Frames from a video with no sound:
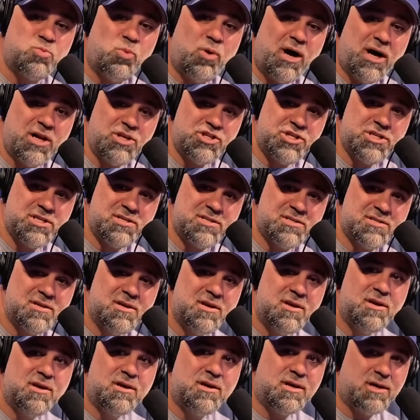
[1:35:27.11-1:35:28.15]
Watches
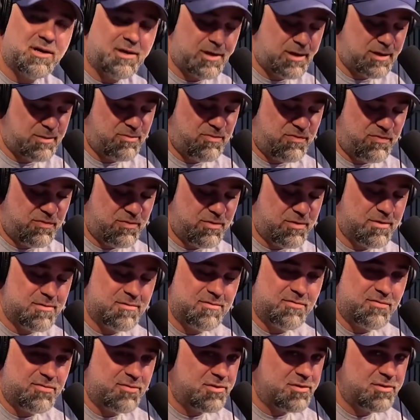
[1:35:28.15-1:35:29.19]

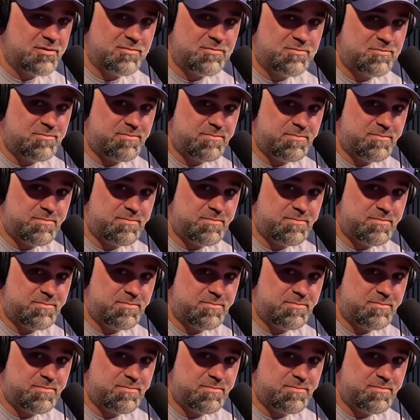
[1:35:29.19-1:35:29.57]
for